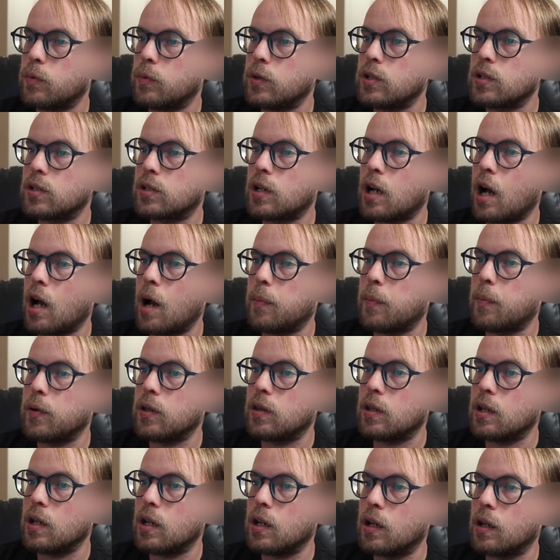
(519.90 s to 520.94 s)
we just copy
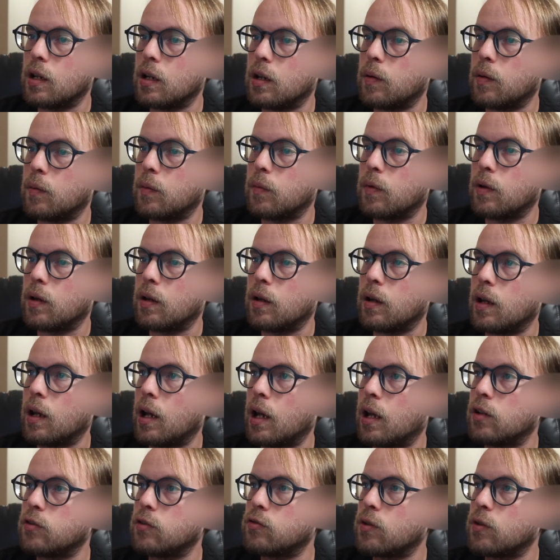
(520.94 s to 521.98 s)
the
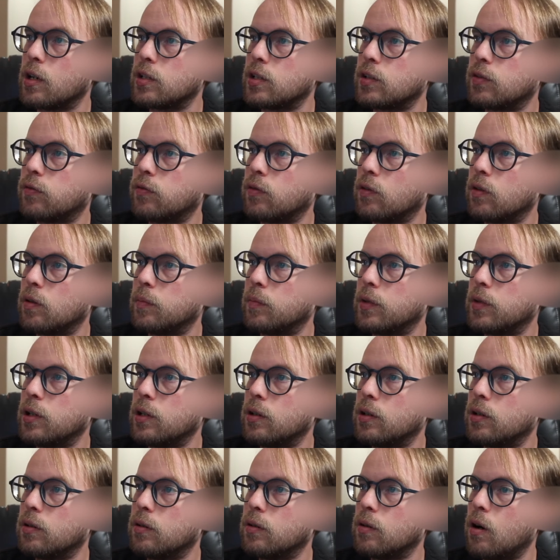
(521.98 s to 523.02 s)
address from
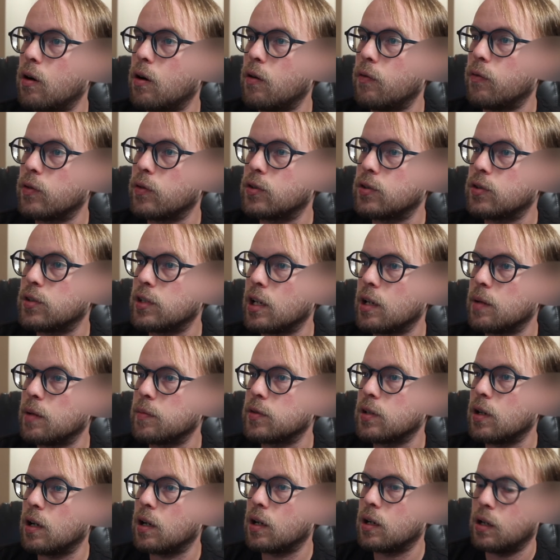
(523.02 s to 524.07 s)
here over to
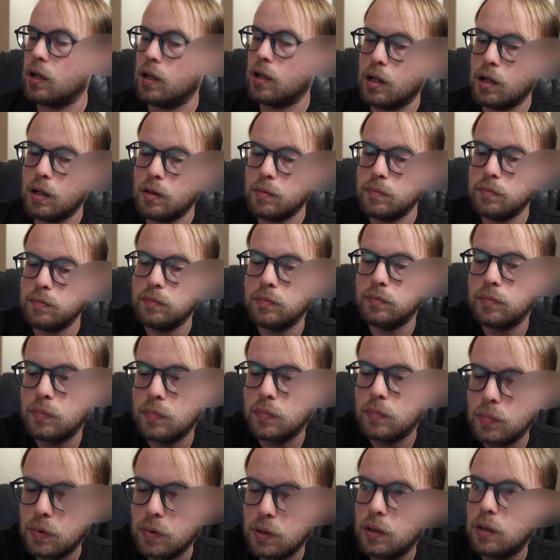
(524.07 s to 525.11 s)
stamps.com.
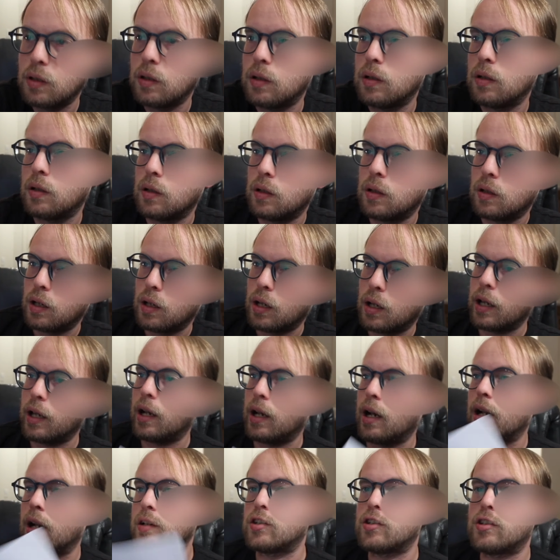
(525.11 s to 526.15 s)
And
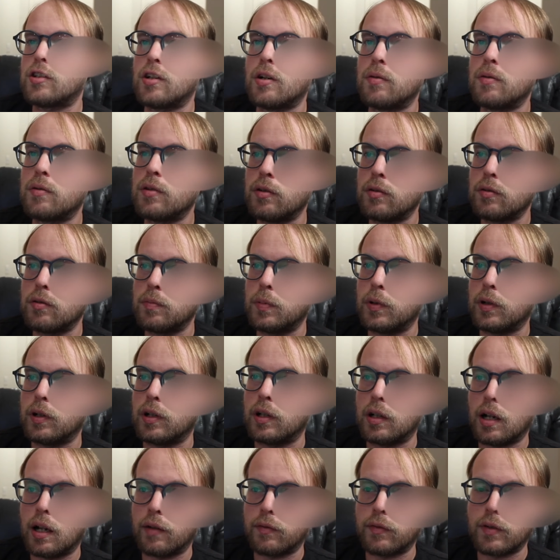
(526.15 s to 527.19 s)
I'd show you,
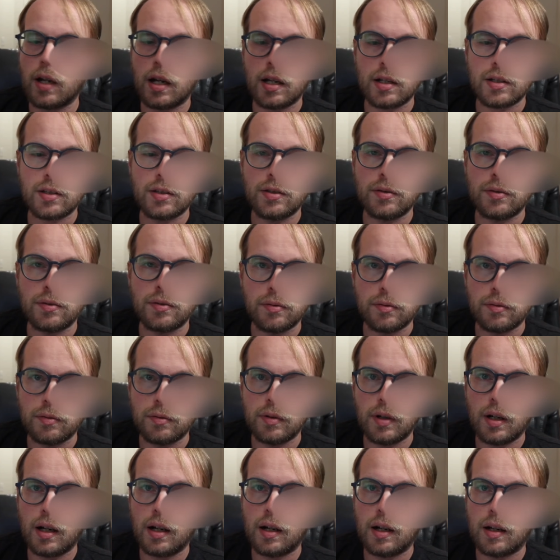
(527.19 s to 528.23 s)
but I've got
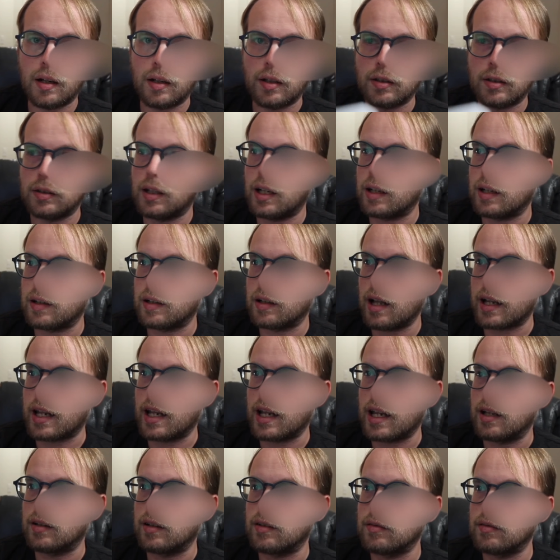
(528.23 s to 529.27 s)
to, I
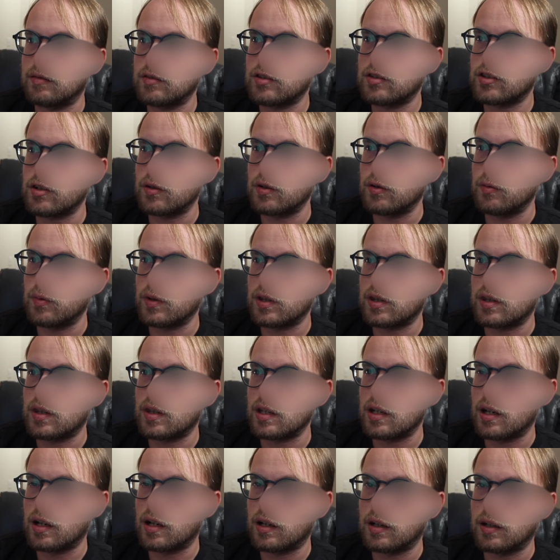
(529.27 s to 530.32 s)
can't show you with
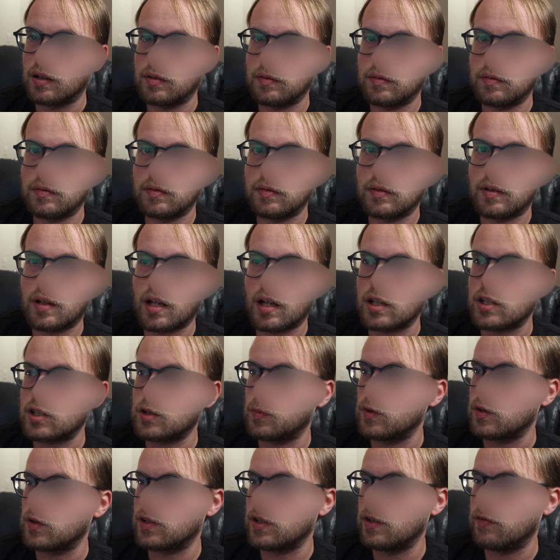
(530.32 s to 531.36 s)
the
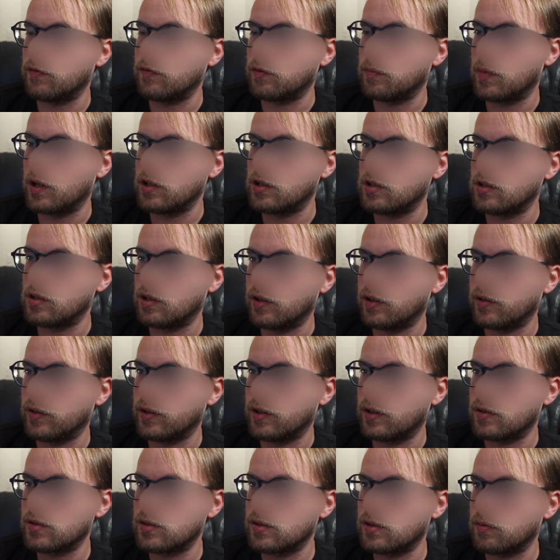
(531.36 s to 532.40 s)
customer's information on
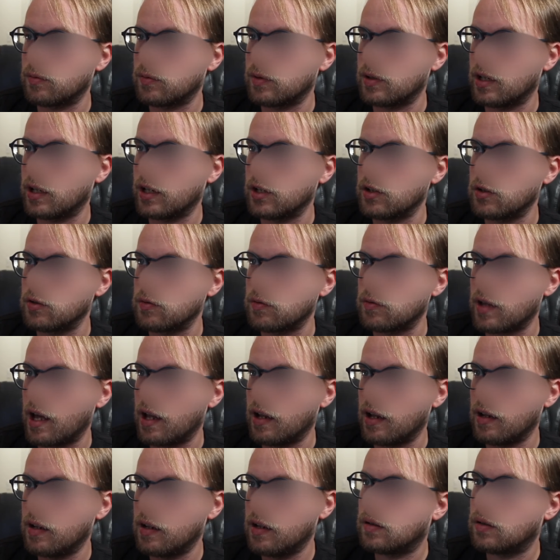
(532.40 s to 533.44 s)
there, so we're not going to do
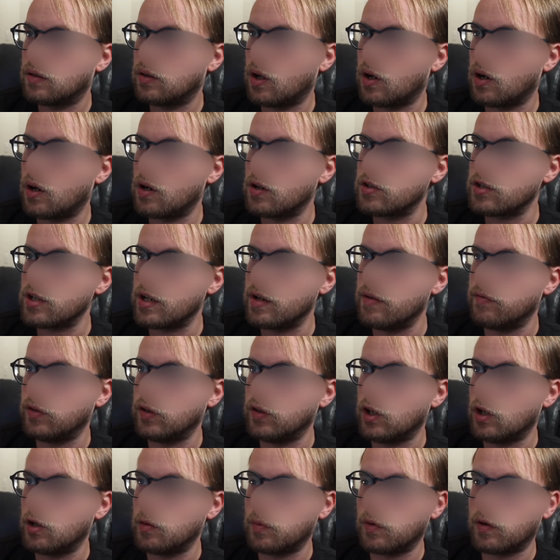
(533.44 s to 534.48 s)
that. Large
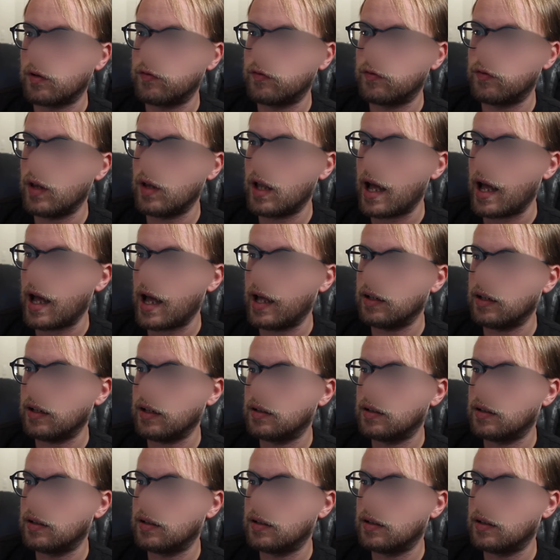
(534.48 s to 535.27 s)
envelope or flat.